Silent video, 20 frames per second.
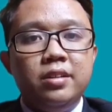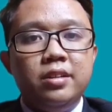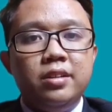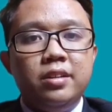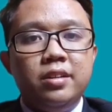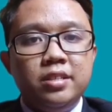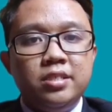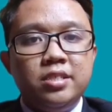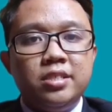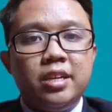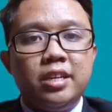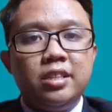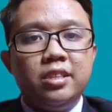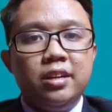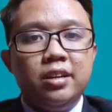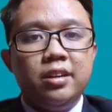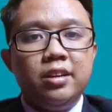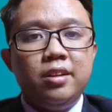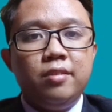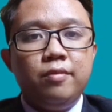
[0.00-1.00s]
this
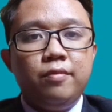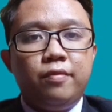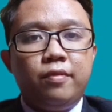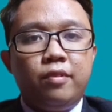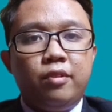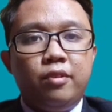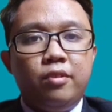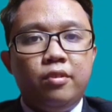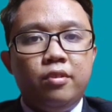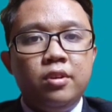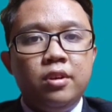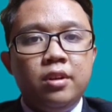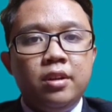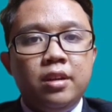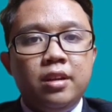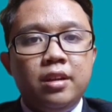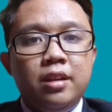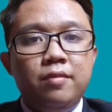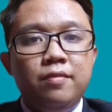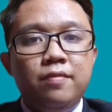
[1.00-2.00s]
category for
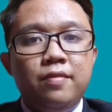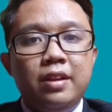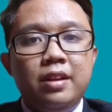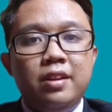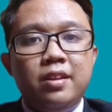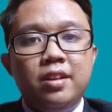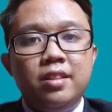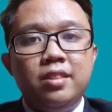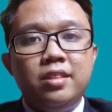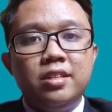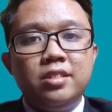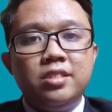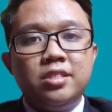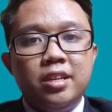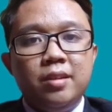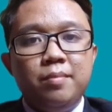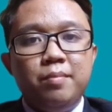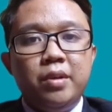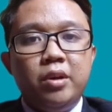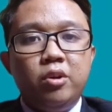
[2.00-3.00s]
invalidity
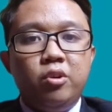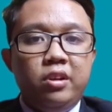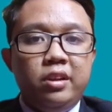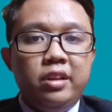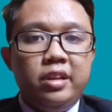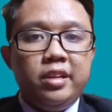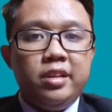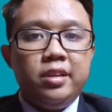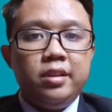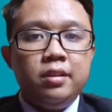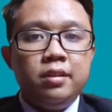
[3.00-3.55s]
scheme only.